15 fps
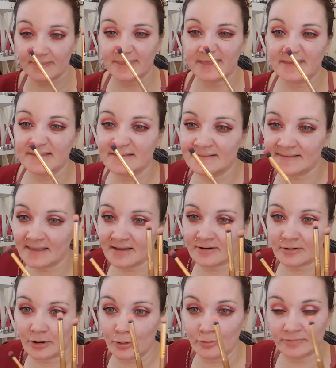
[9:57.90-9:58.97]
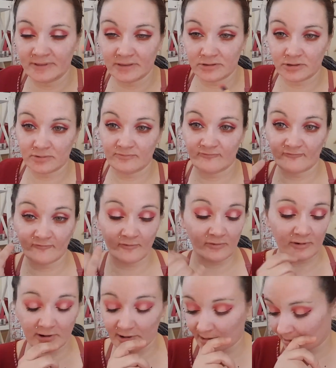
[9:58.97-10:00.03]
These are only good
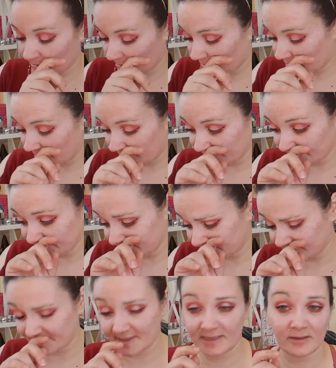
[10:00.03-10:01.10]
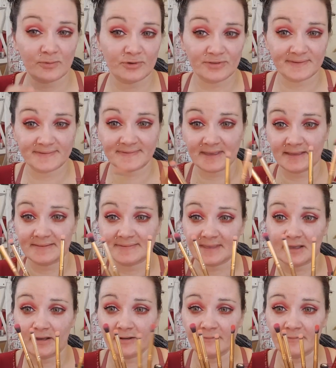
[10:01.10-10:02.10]
for, I guess, just like it really says.